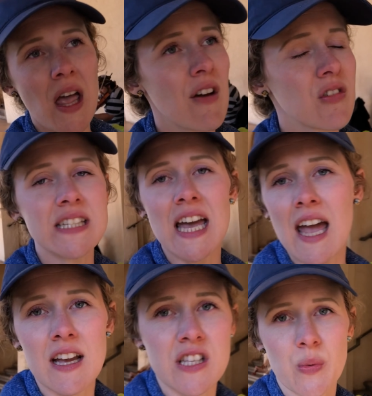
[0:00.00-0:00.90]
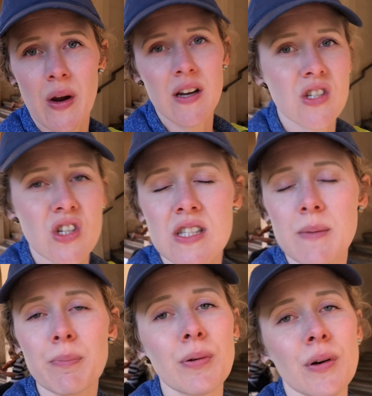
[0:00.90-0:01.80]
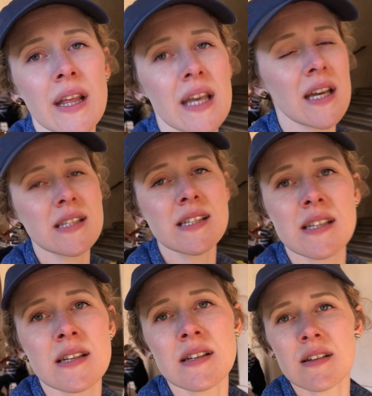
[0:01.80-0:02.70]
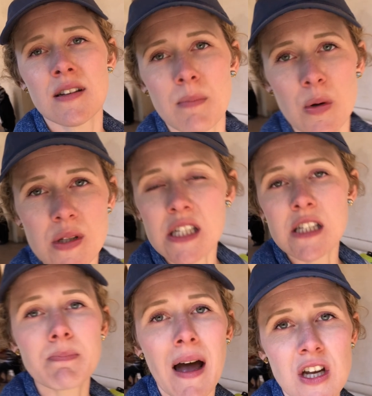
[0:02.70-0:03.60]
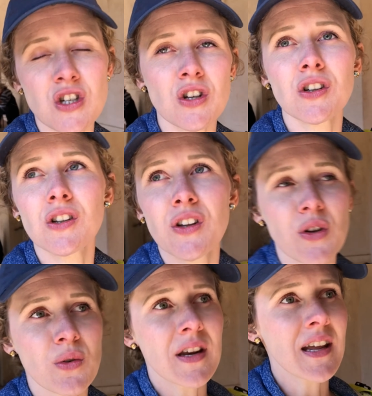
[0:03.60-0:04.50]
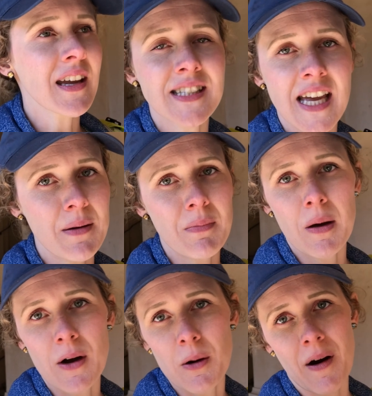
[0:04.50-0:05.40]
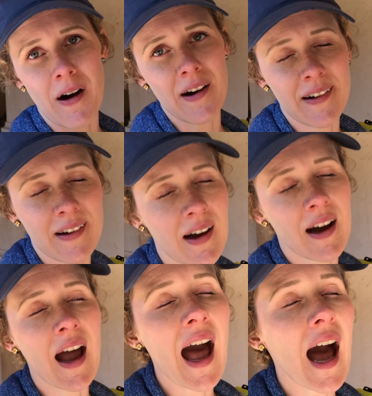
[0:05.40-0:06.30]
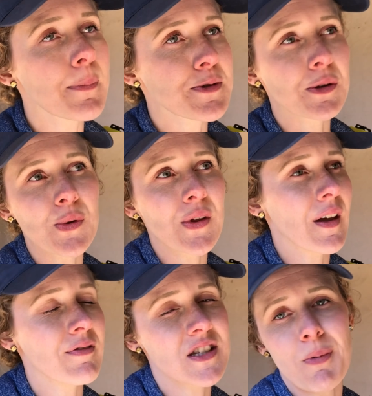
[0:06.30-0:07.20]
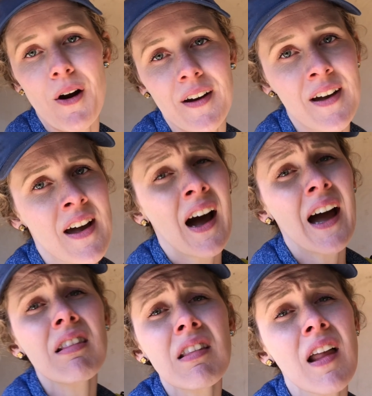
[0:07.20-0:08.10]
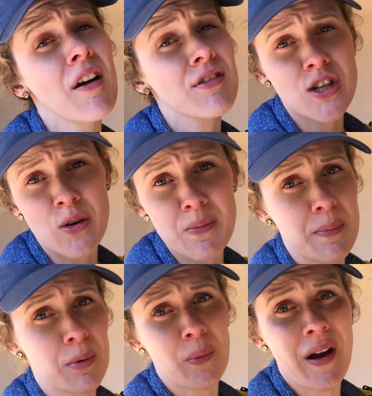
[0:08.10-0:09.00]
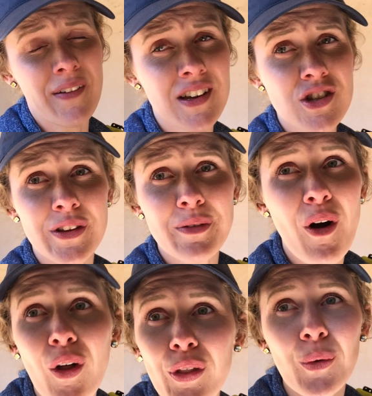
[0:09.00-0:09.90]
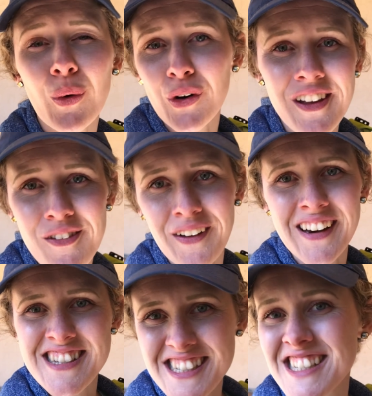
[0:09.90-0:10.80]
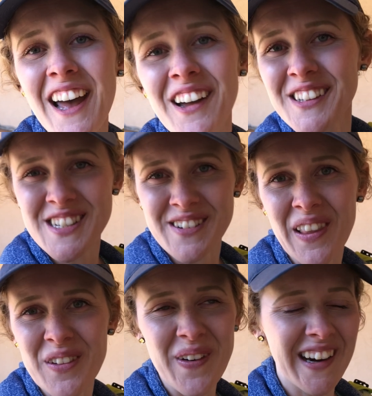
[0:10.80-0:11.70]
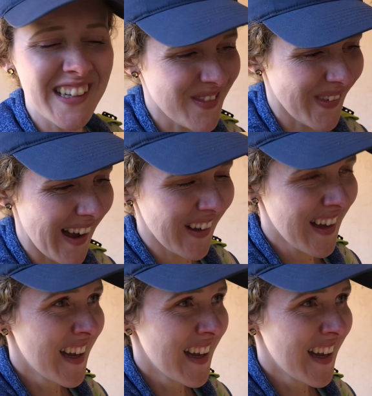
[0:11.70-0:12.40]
Every day, I swear, is just the prettiest, most special, unique day in Balboa Park. Absolutely love this park. I love showing people around it and showing them all the quirky, fun details around the park as well.